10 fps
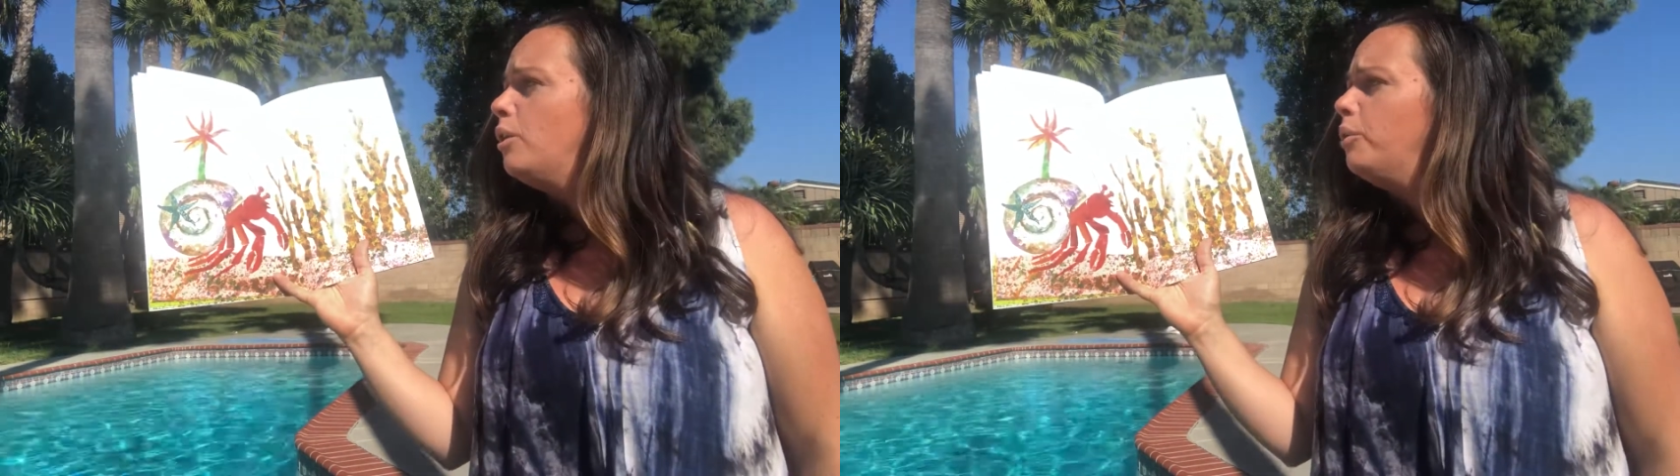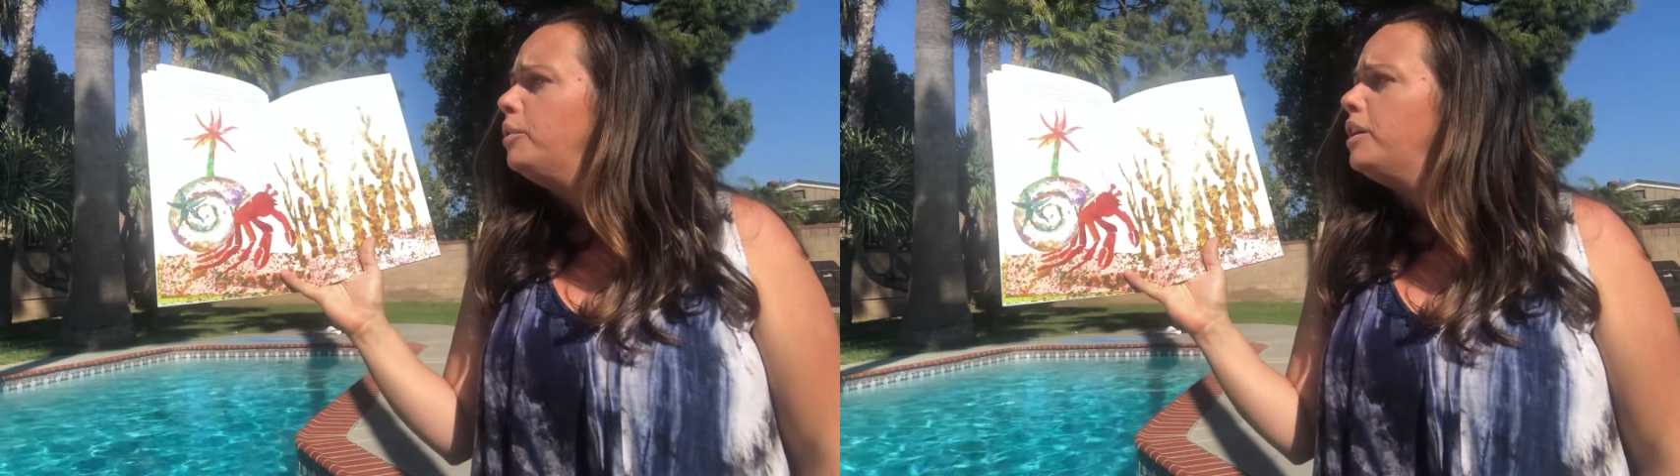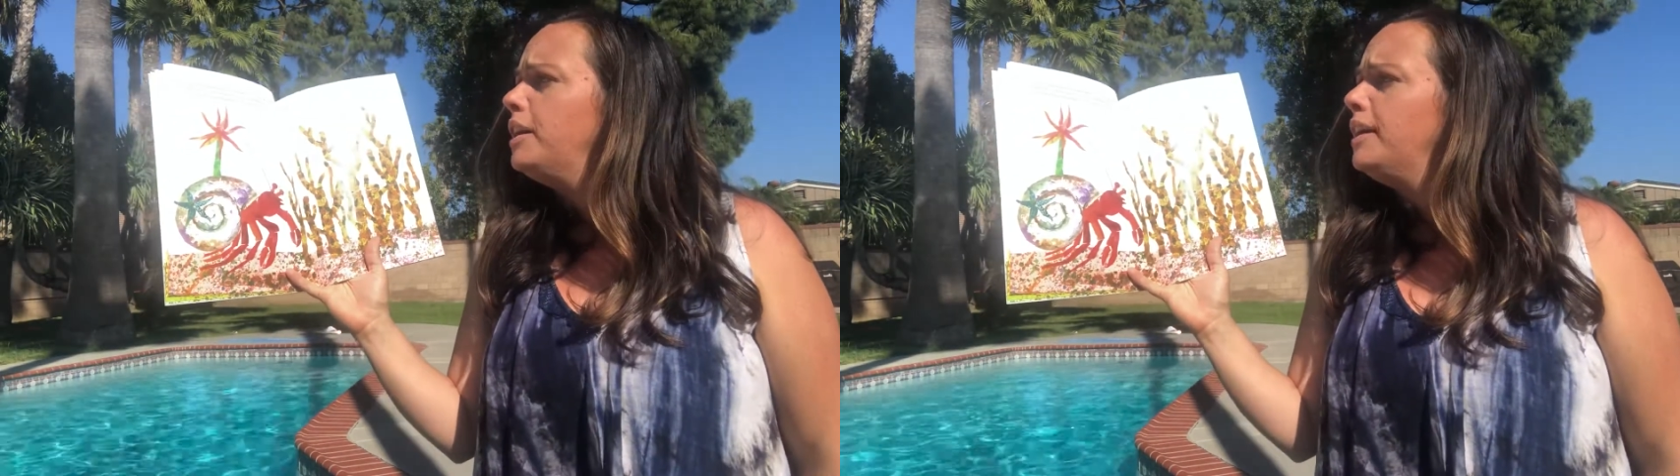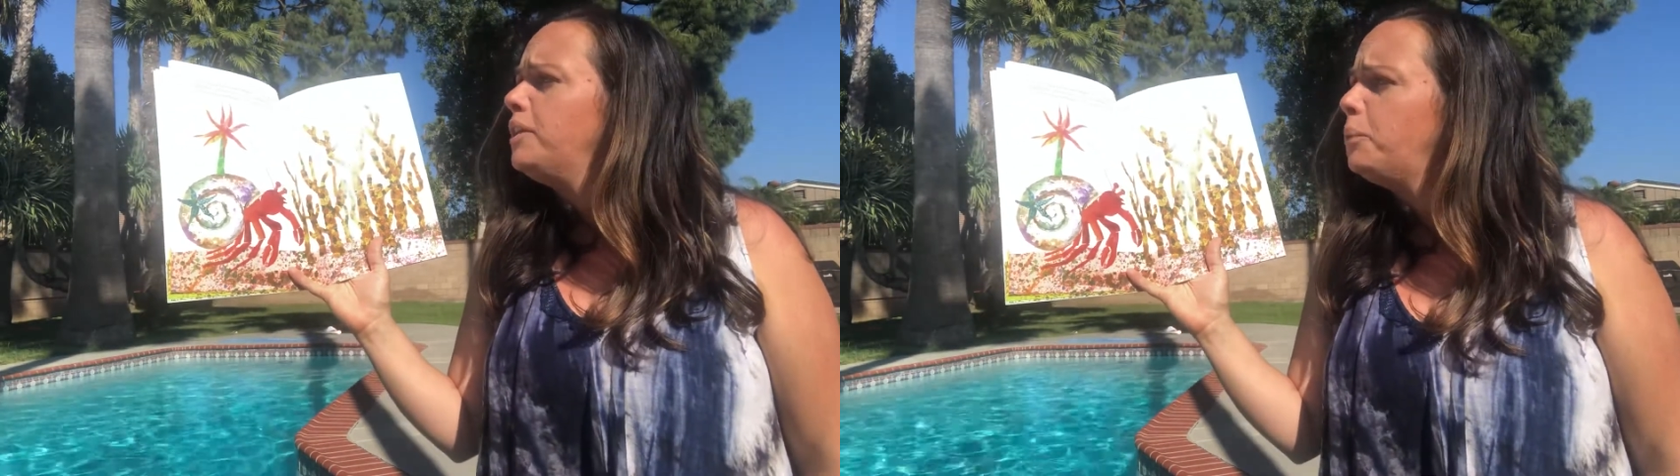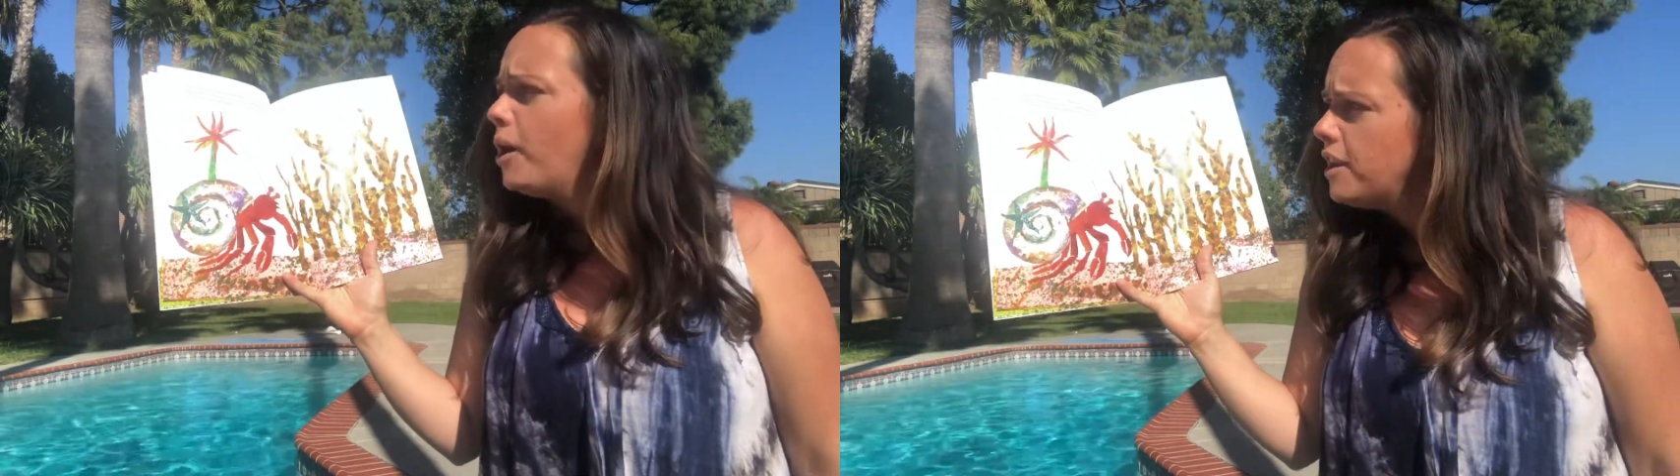
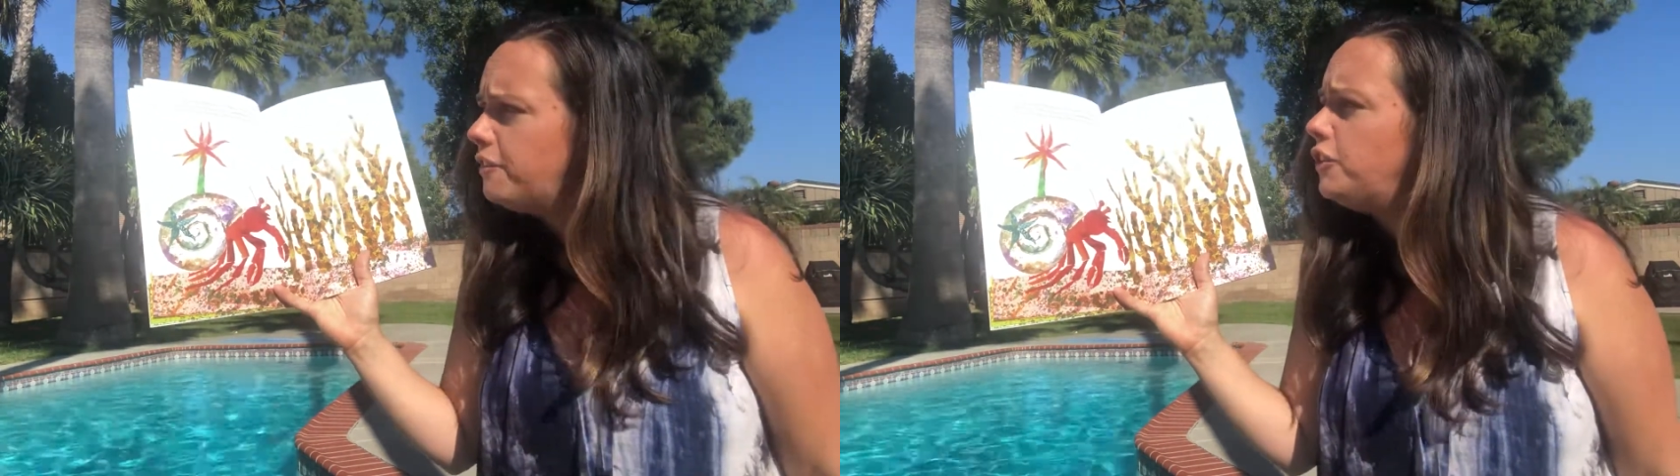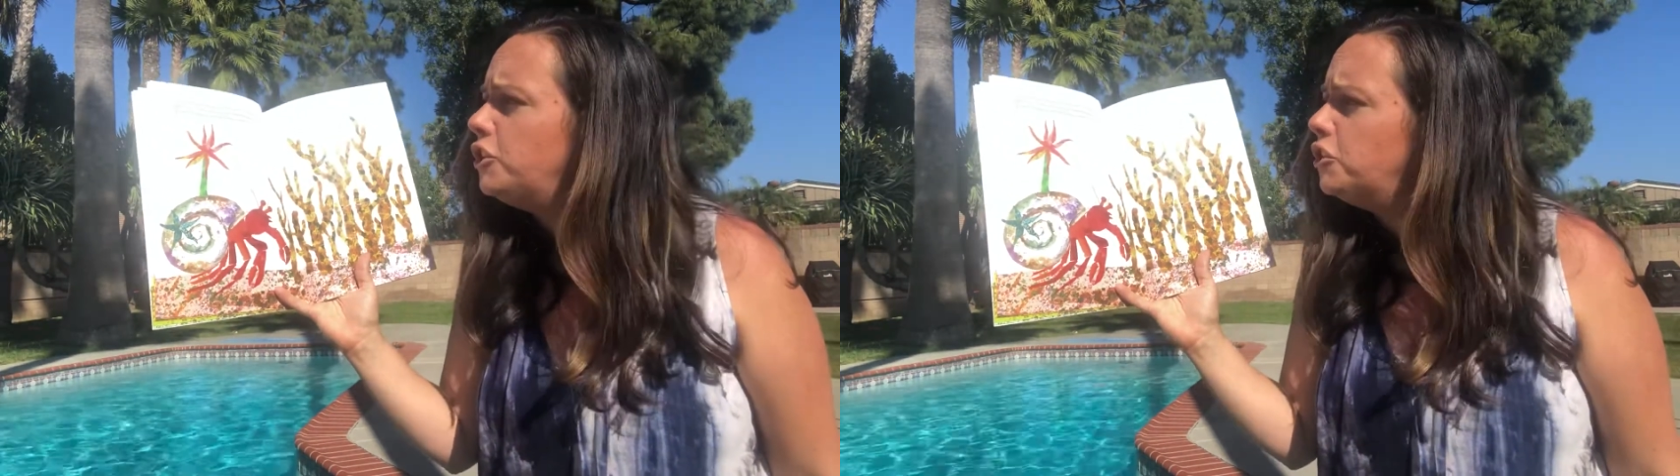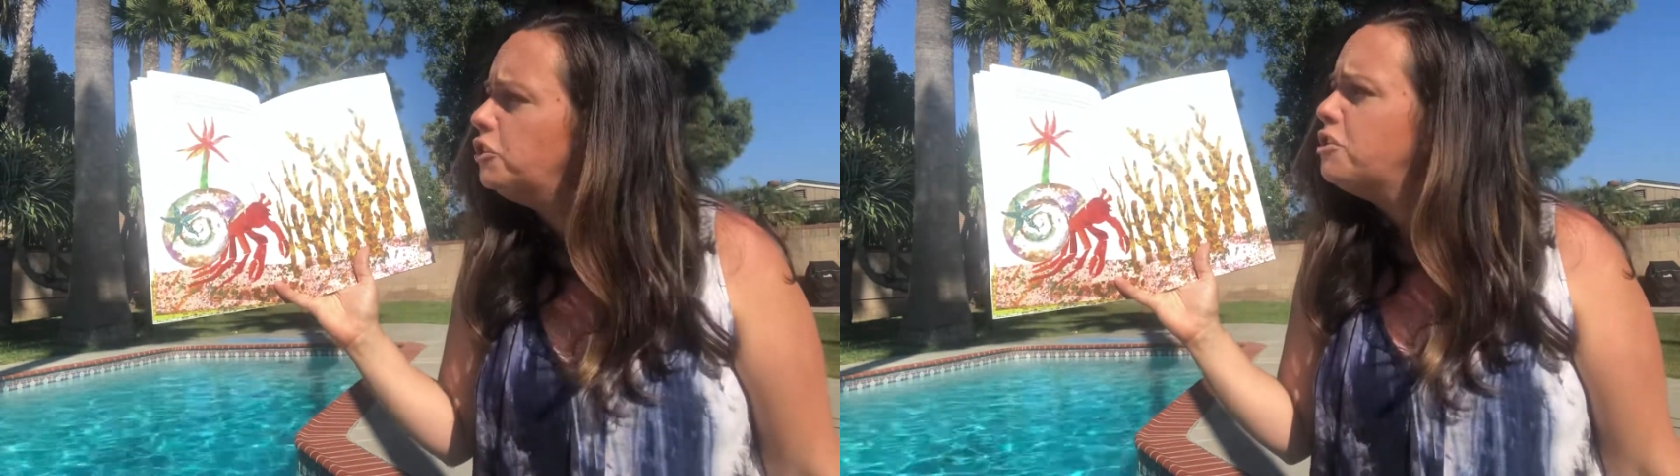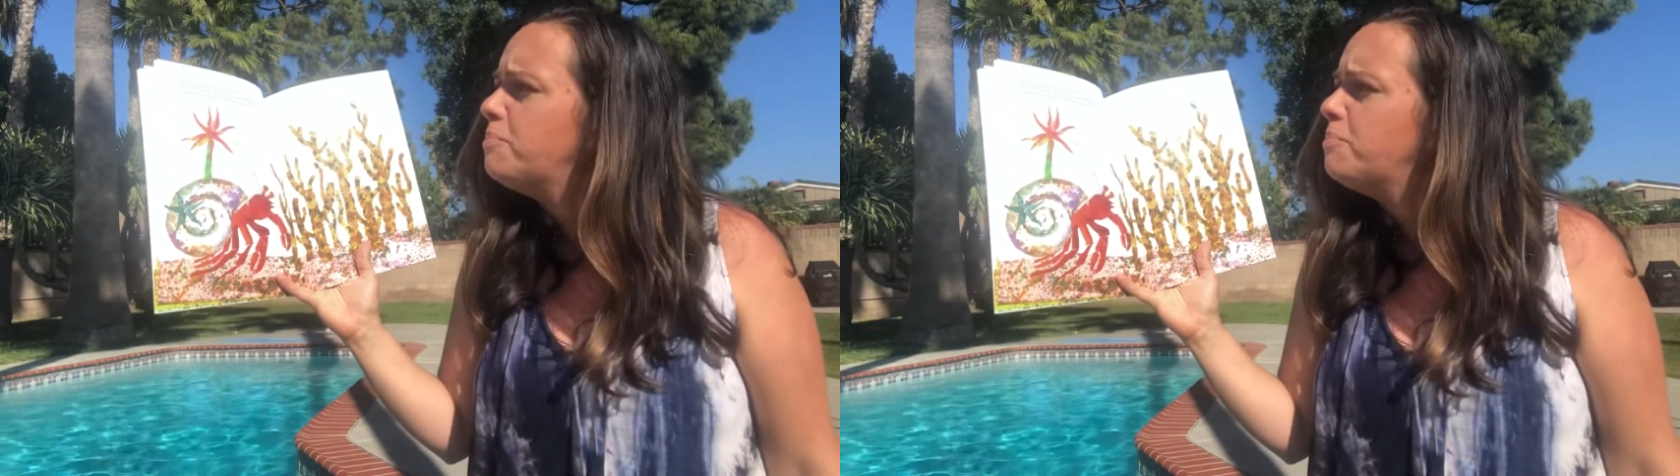Would one of you